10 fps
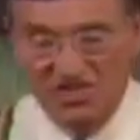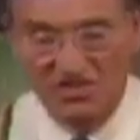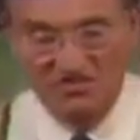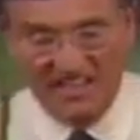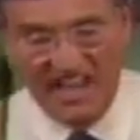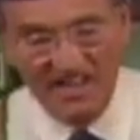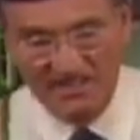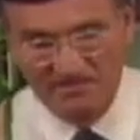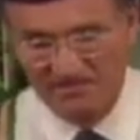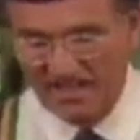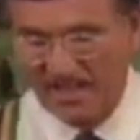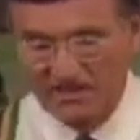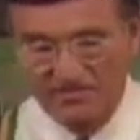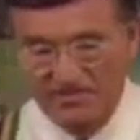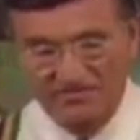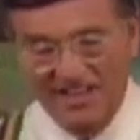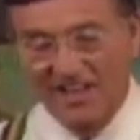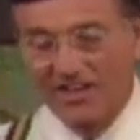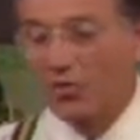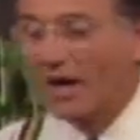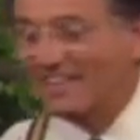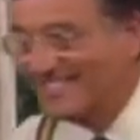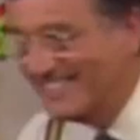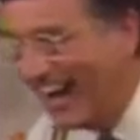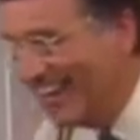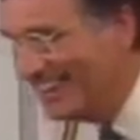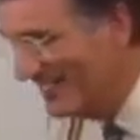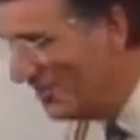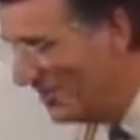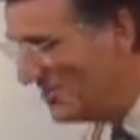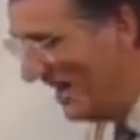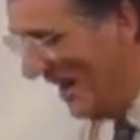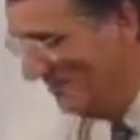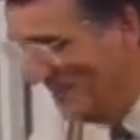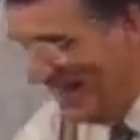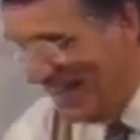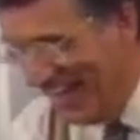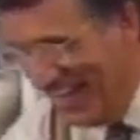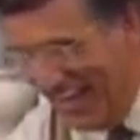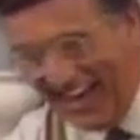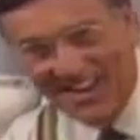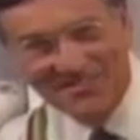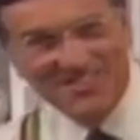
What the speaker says: sort of dead and kind of well done, good chap, and